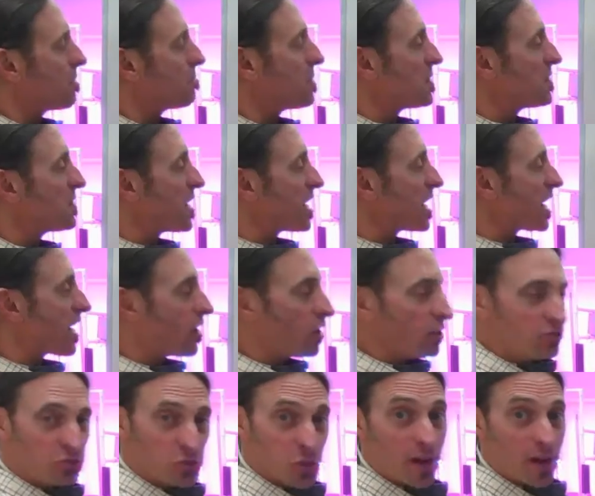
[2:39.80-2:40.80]
But then I
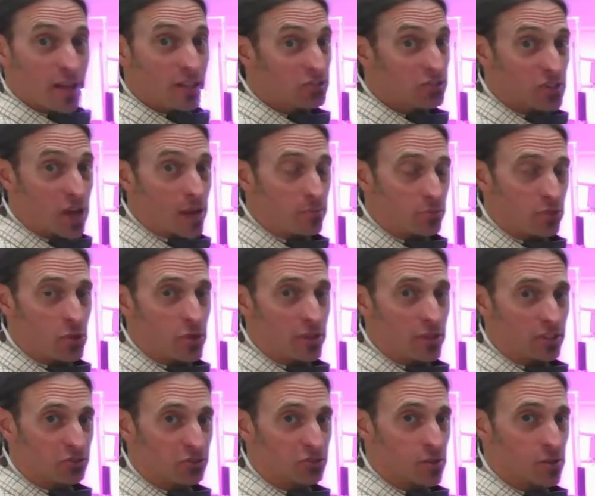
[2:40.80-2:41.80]
also have, I'm doing
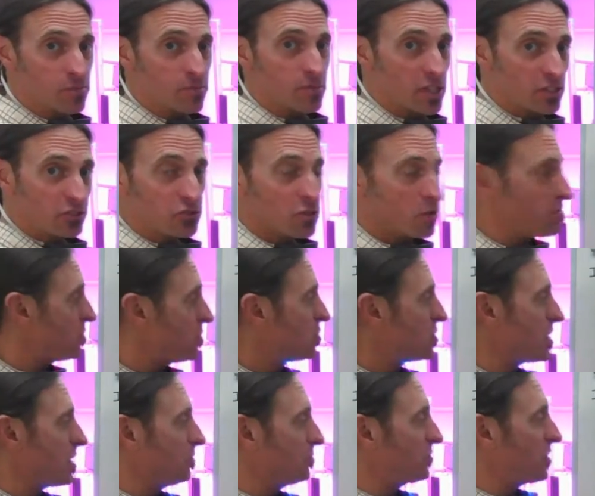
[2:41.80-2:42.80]

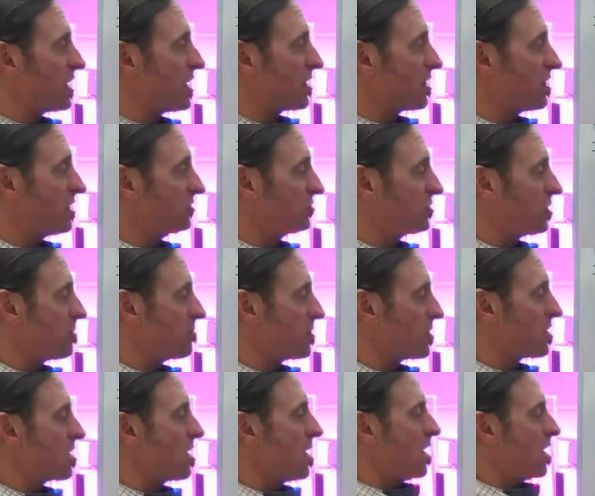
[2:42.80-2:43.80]
distribution. I'm saying this
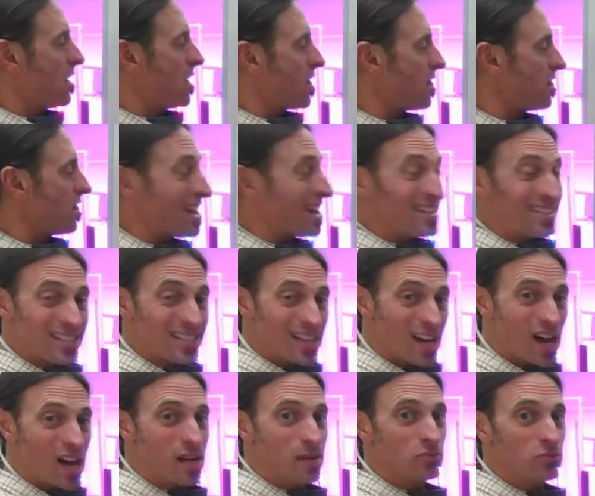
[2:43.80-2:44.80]
number then
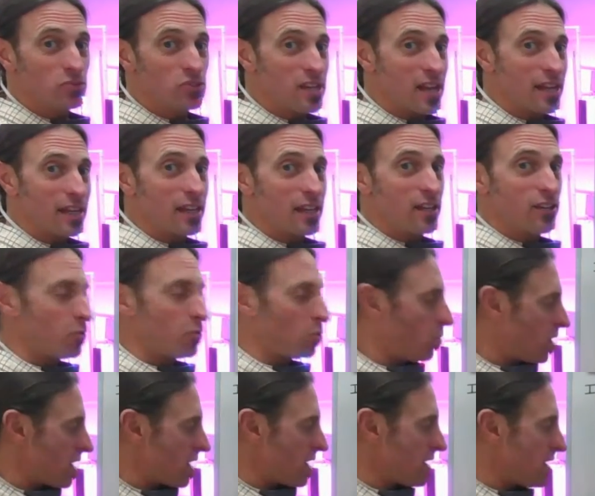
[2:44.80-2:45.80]
times negative
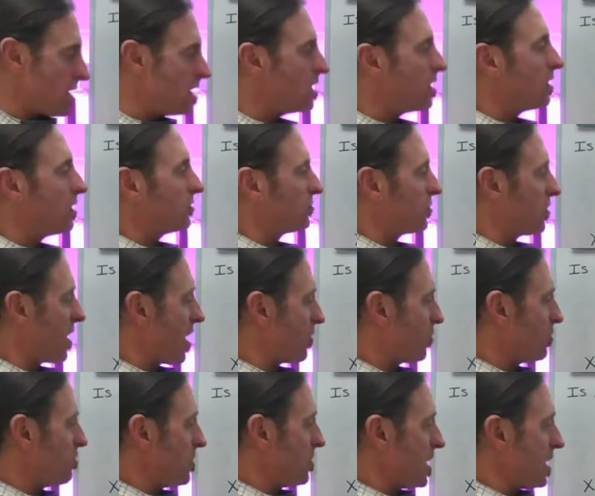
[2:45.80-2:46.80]
1. So that
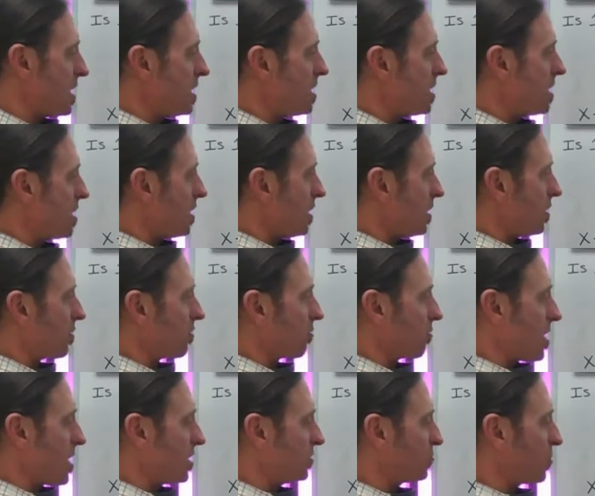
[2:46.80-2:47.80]
would be
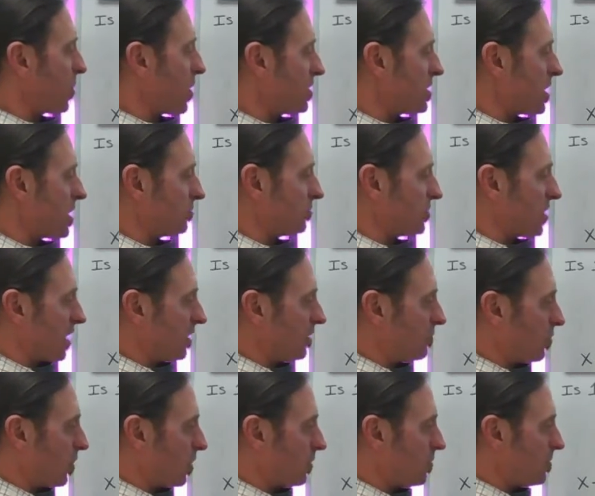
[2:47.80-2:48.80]
3x squared times negative
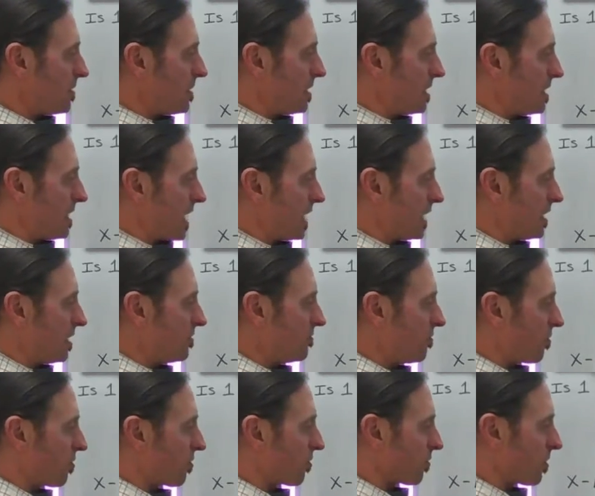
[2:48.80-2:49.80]
1 would be
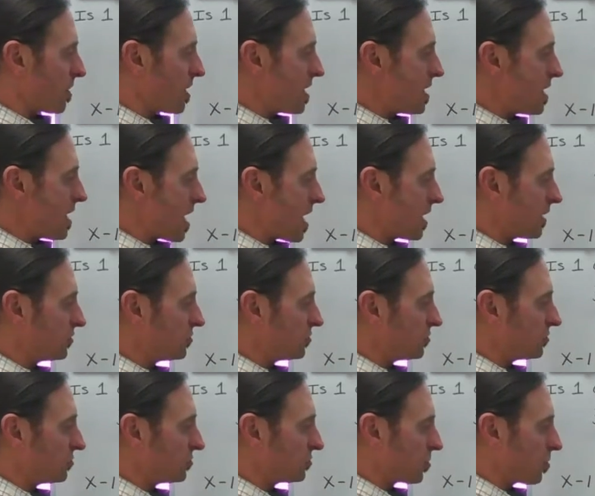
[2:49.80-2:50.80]
negative 3x
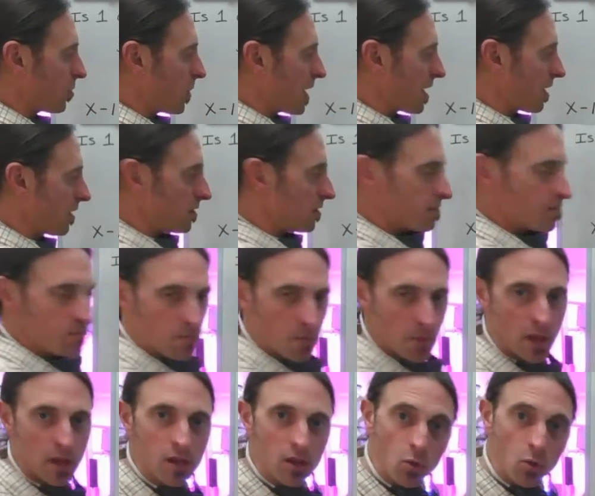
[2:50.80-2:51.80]
squared.
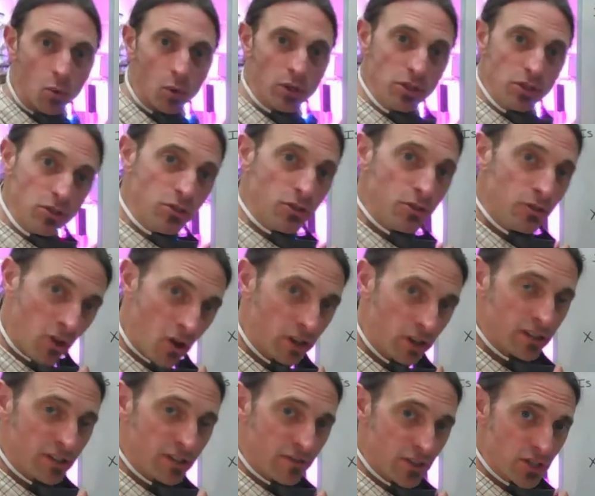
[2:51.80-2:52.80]
When you do
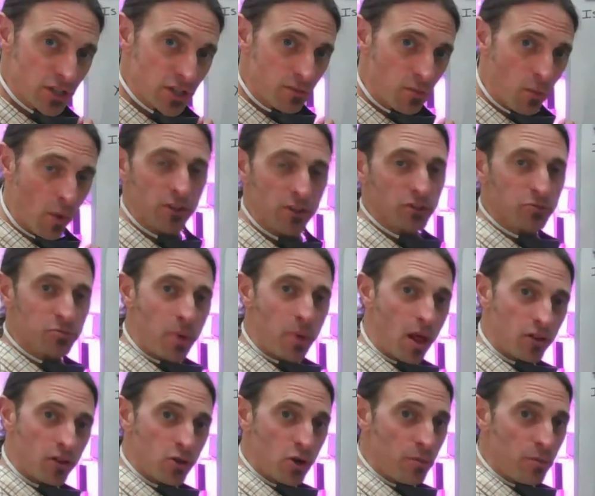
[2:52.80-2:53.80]
long division, whether it's
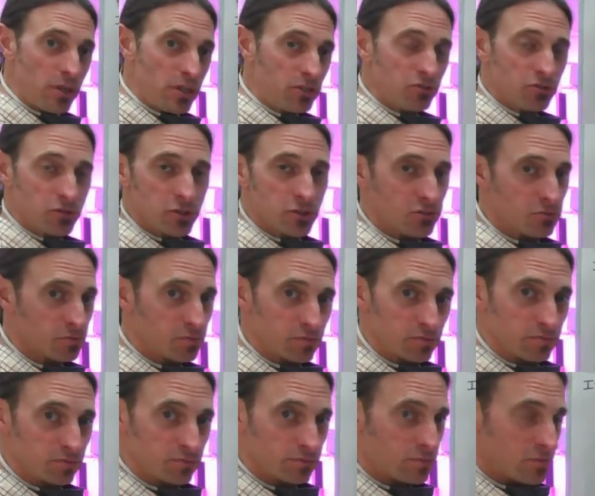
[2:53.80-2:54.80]
polynomials or just
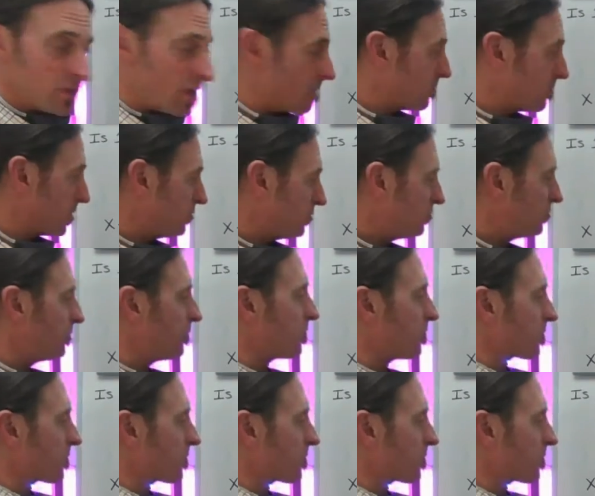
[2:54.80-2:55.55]
numbers,